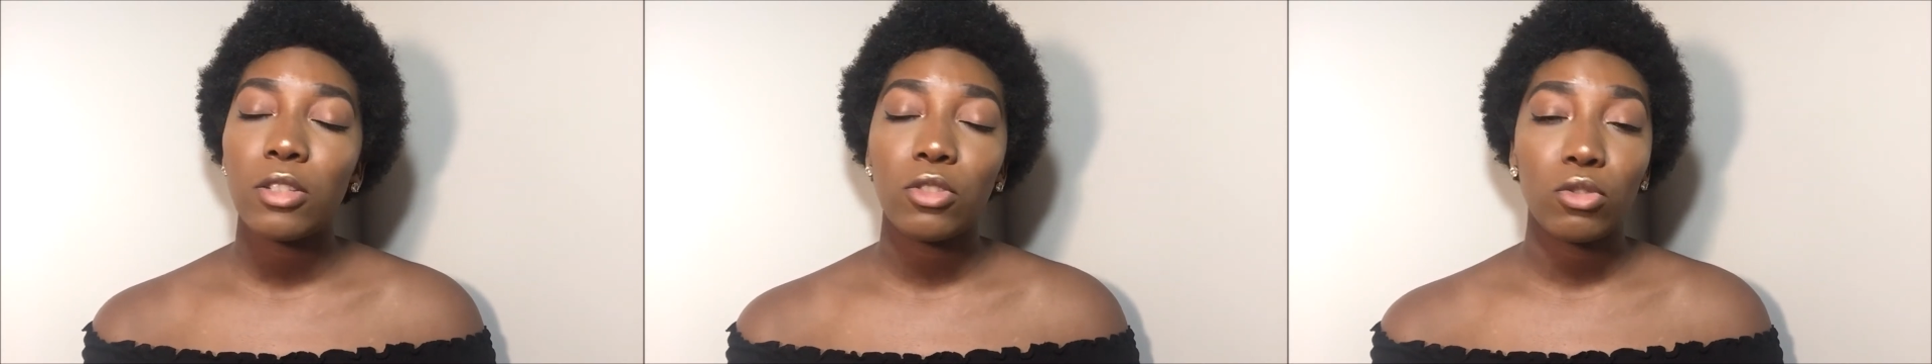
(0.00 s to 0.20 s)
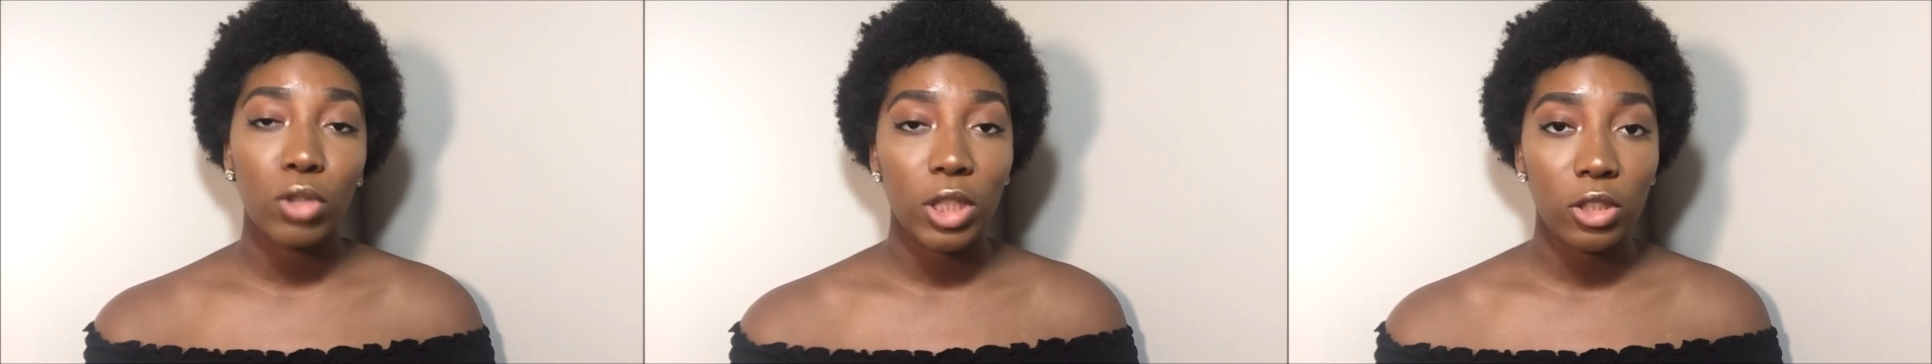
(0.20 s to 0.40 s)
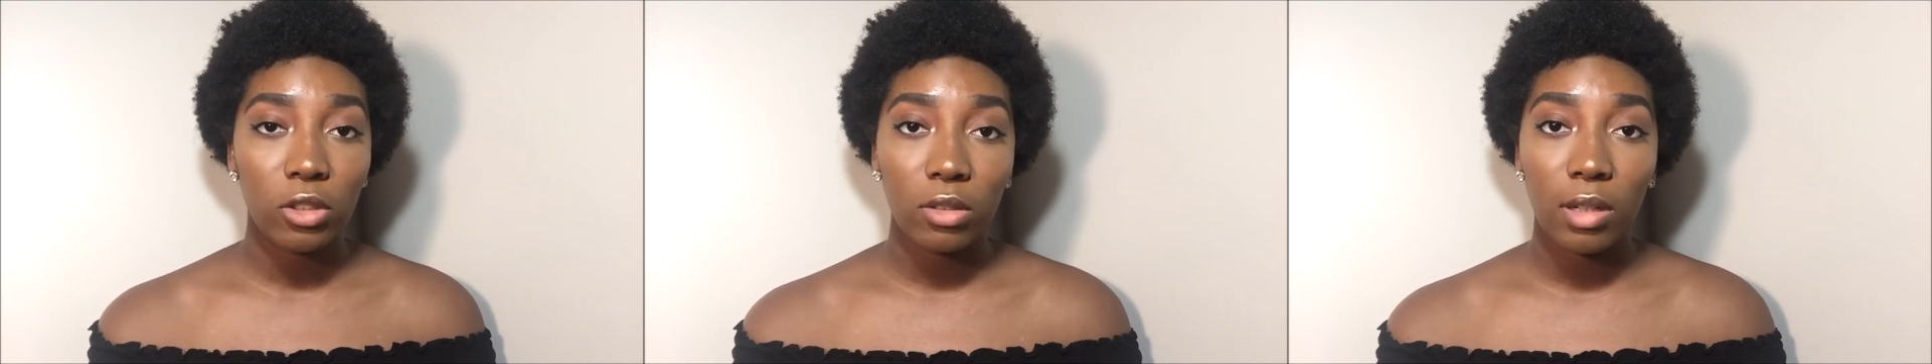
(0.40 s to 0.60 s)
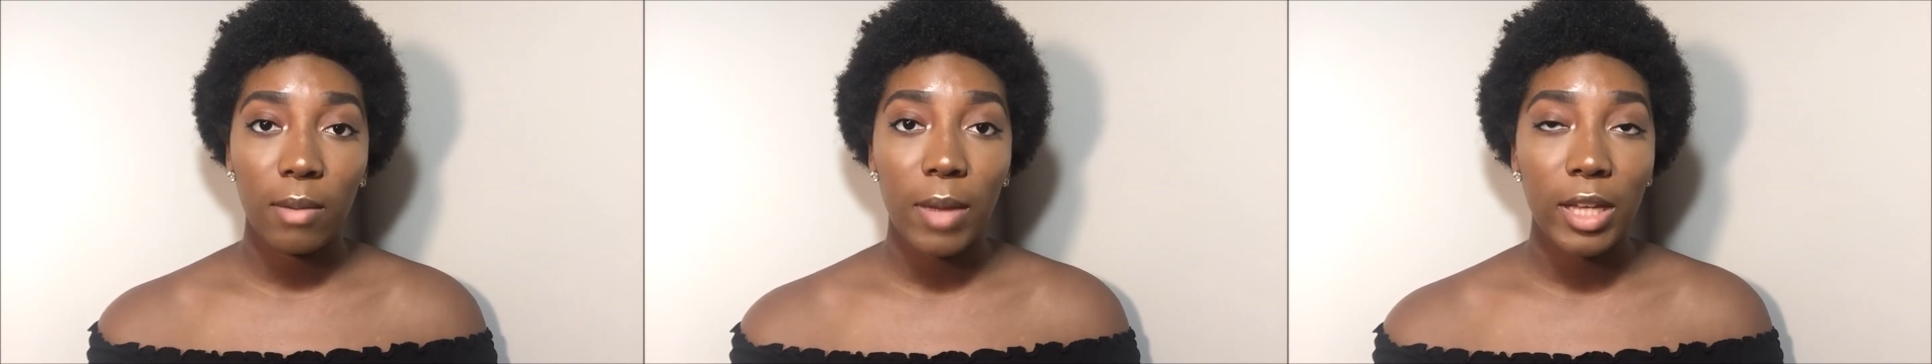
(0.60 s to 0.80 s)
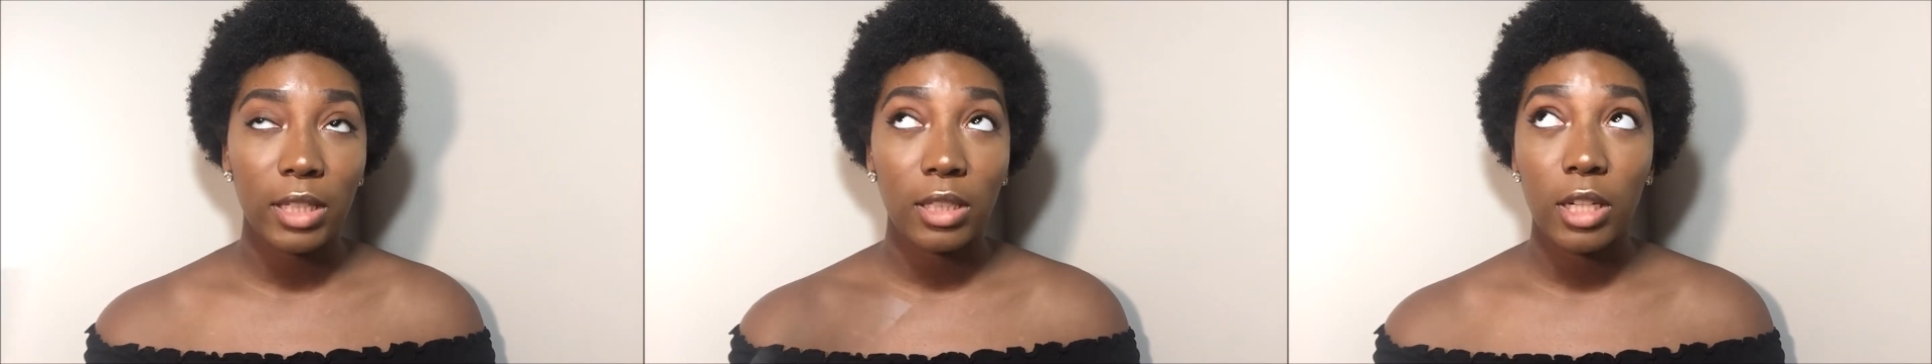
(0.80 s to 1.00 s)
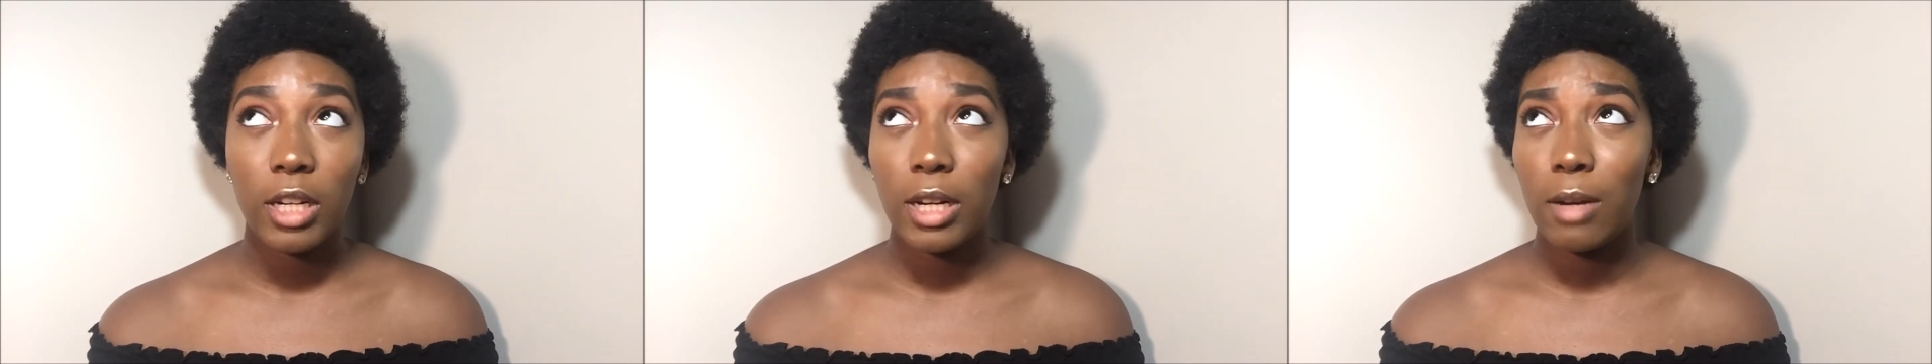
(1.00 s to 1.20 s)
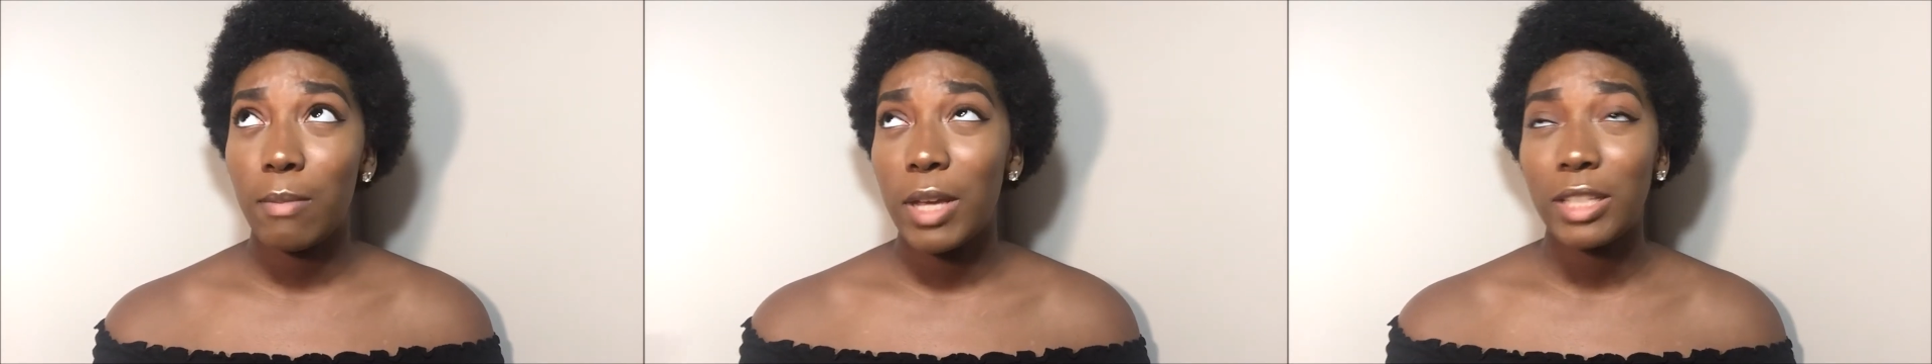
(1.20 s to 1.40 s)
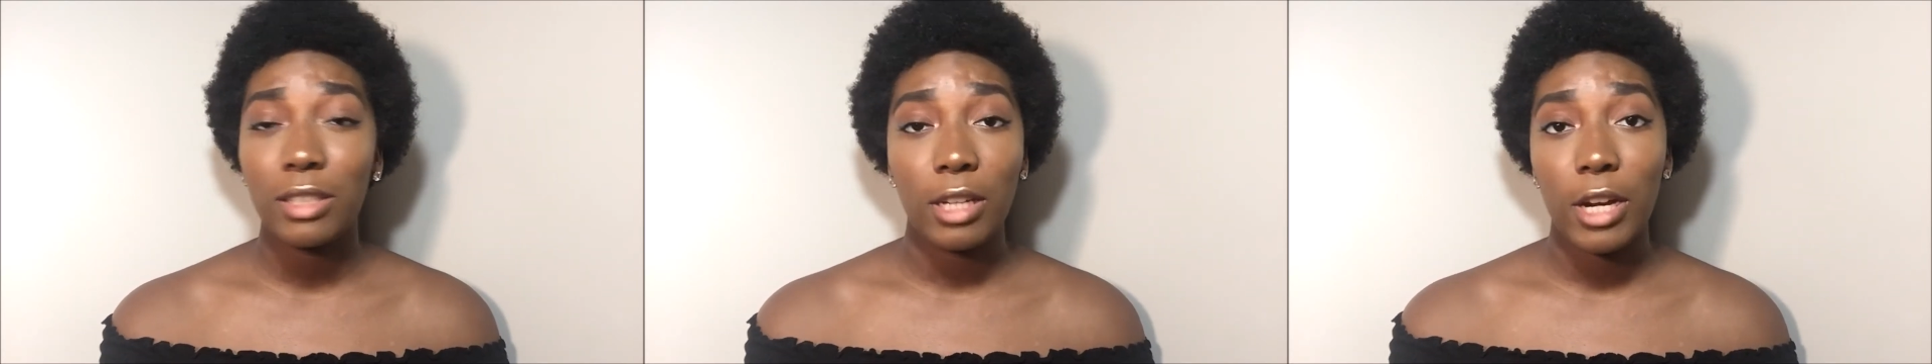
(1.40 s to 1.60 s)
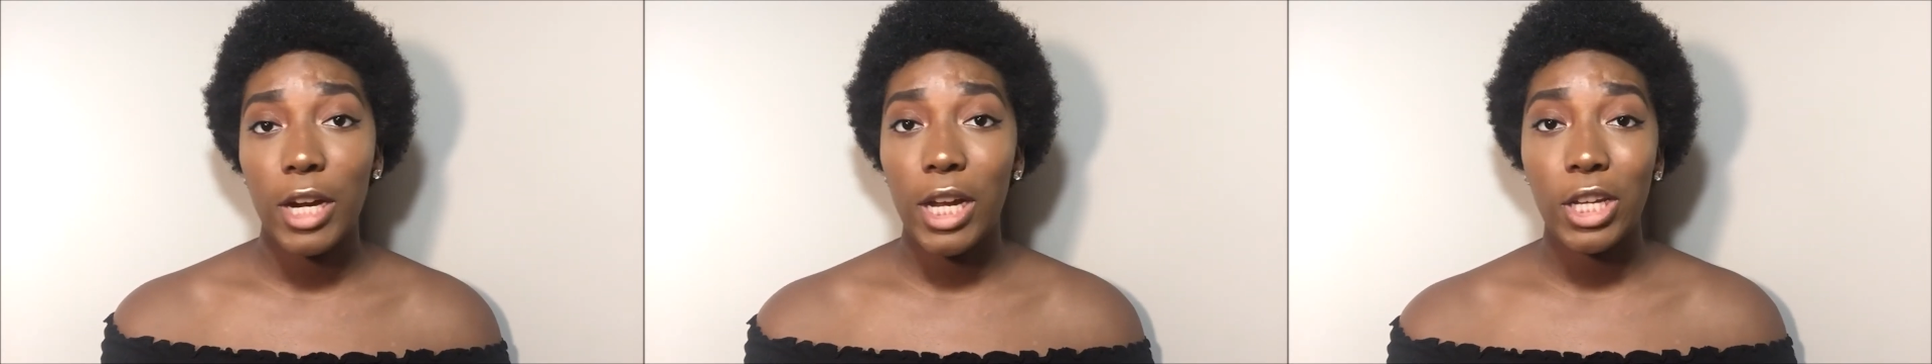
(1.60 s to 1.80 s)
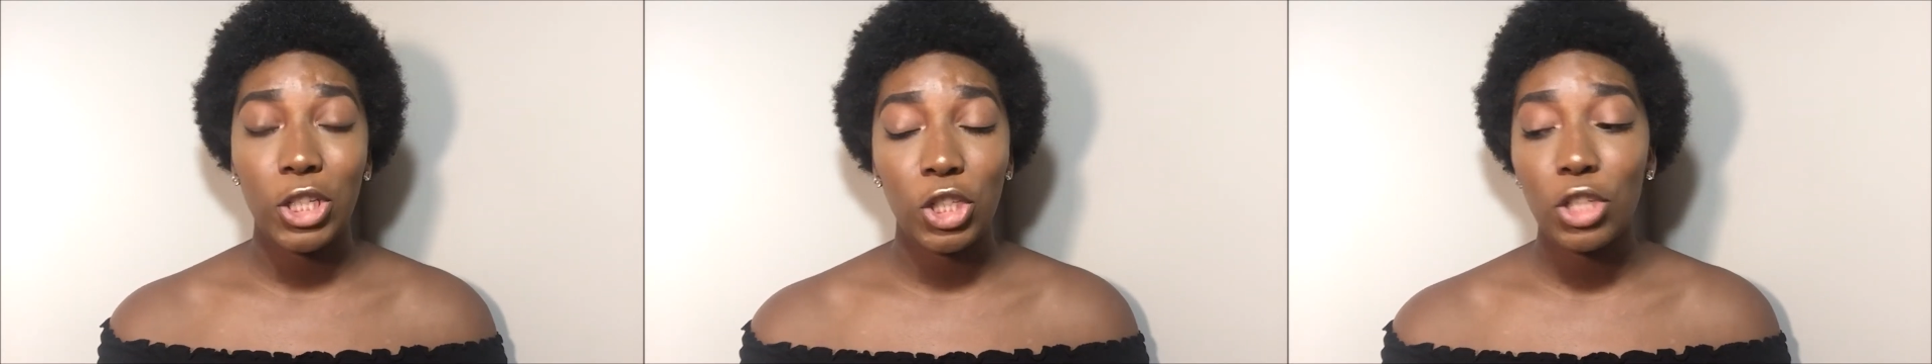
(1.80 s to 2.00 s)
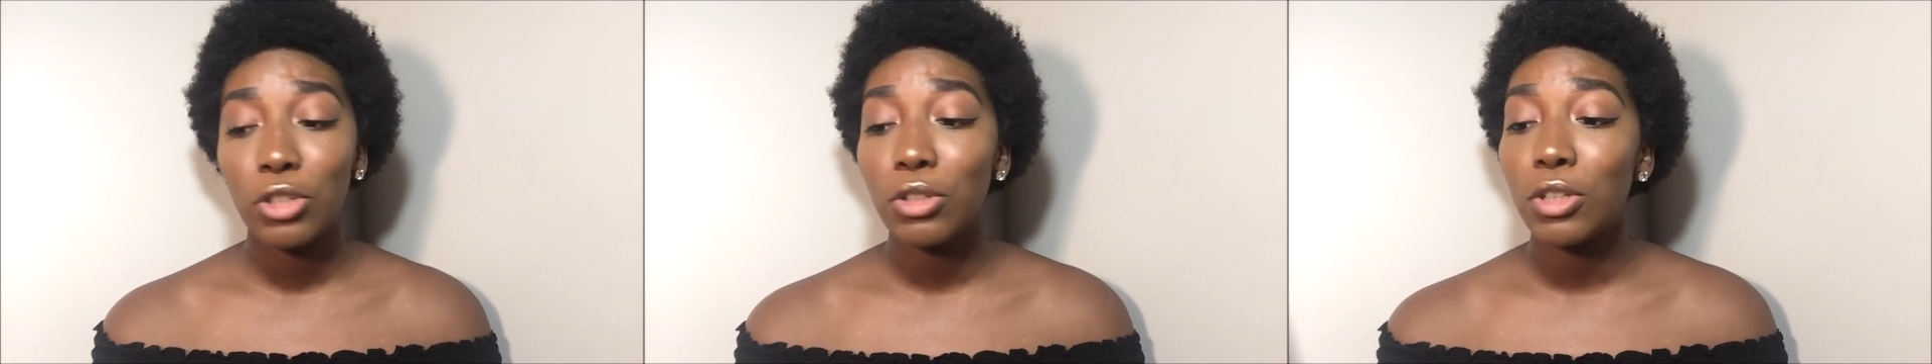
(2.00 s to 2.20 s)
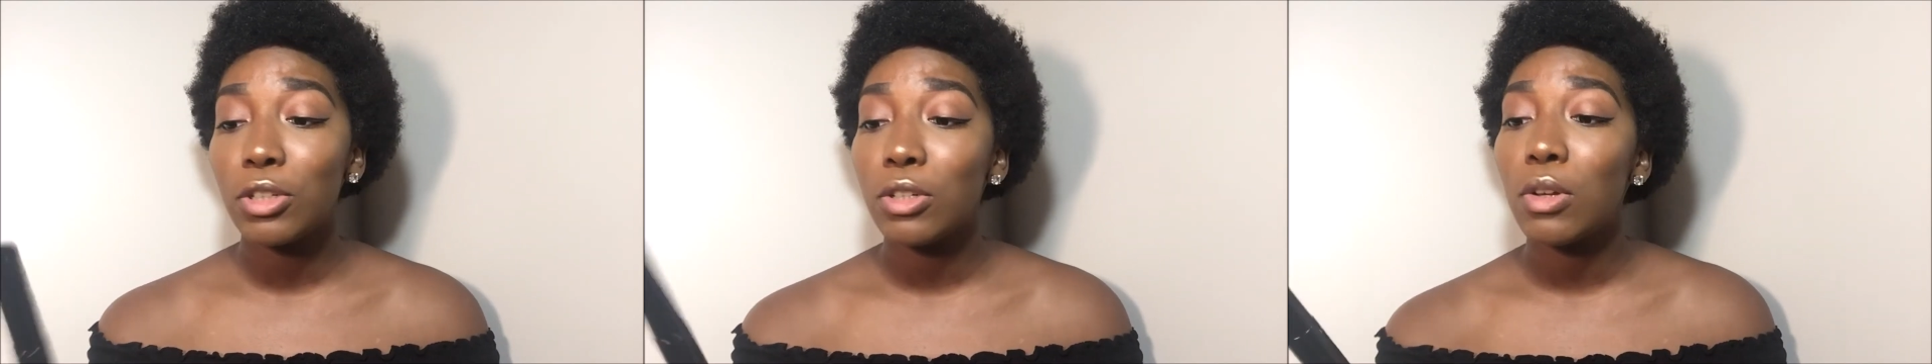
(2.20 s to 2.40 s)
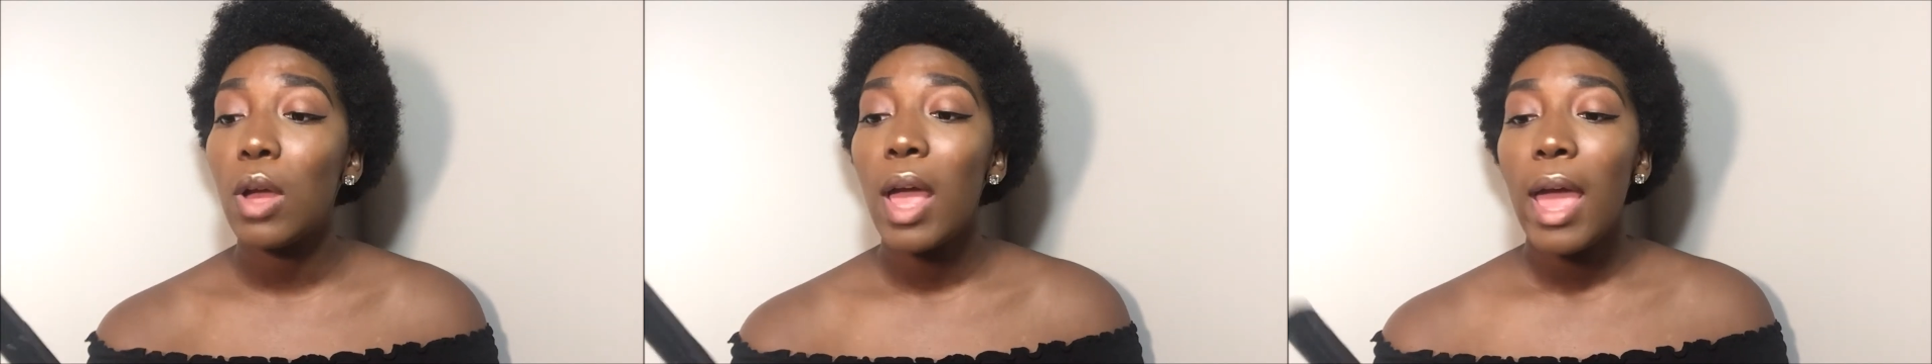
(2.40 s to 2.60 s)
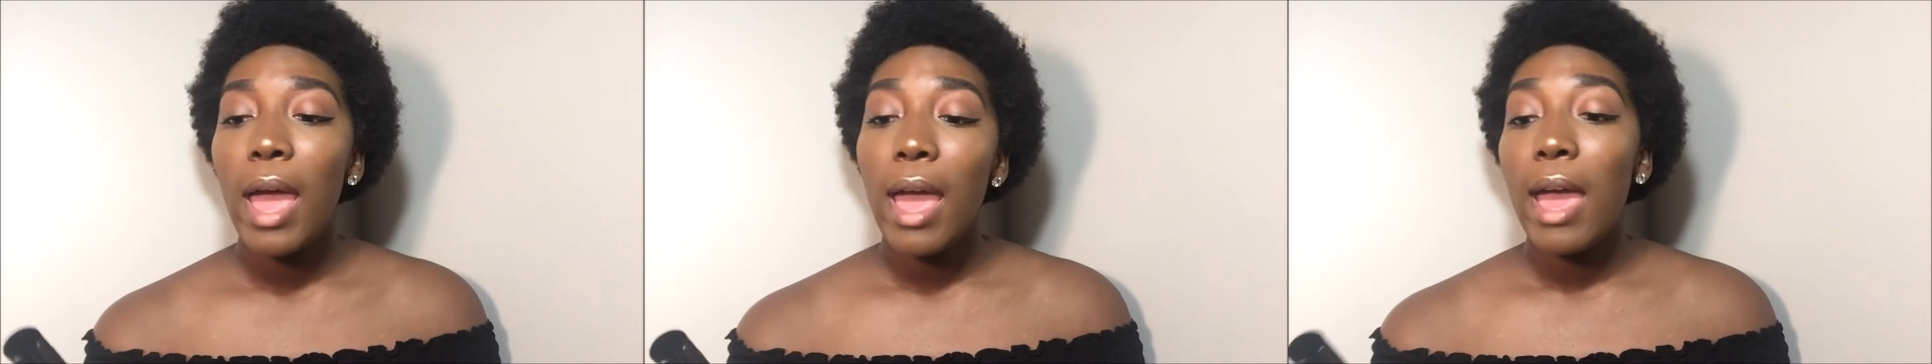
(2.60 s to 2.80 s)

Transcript: drugstore mascara in general,